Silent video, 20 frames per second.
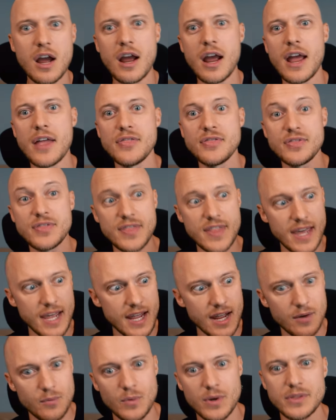And
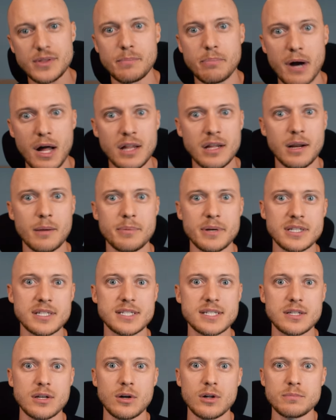then when the Bollinger Bands
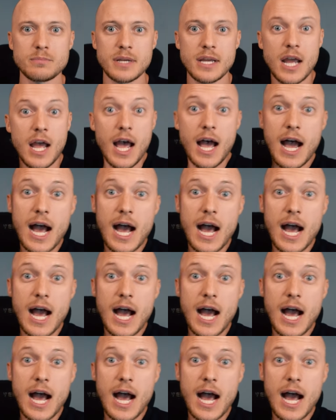told me,